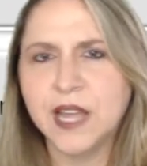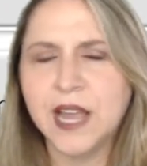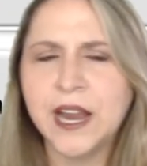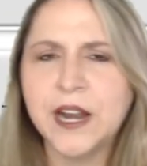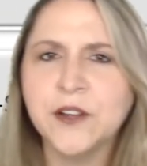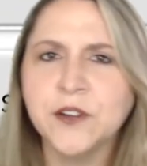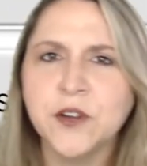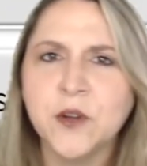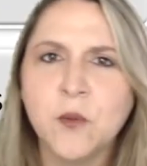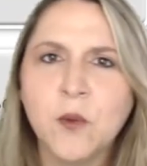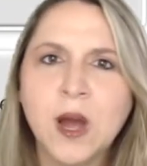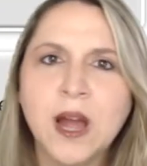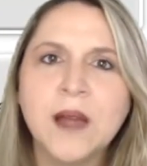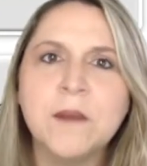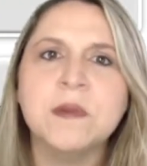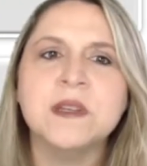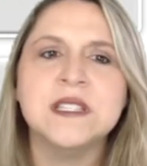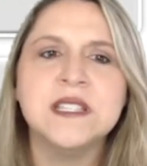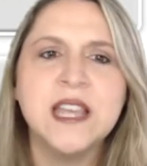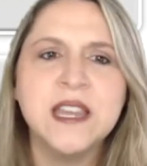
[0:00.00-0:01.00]
I don't know why,
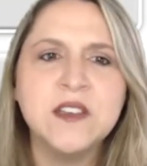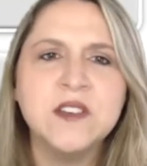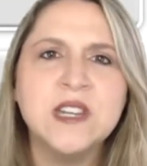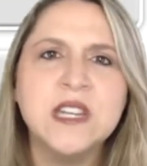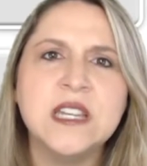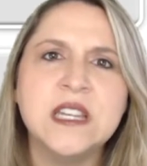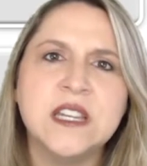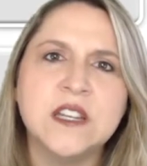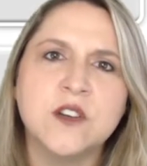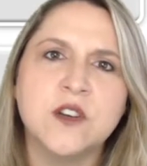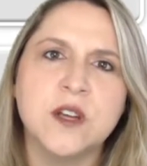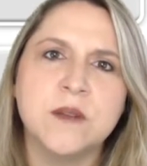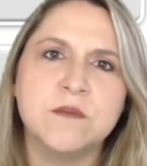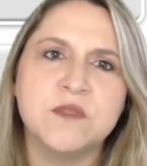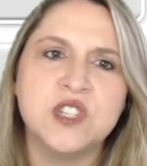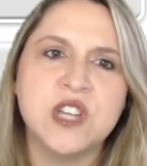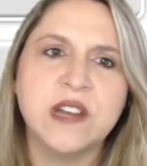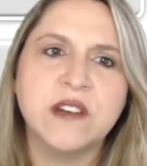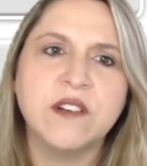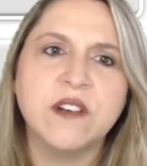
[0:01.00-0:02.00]
but say you need to
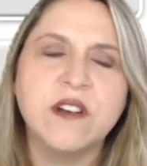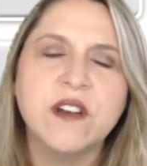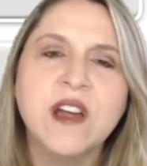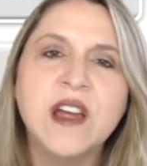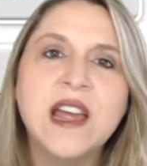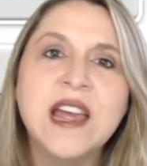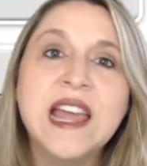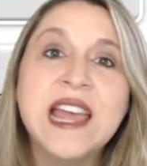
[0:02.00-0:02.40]
encrypt gender.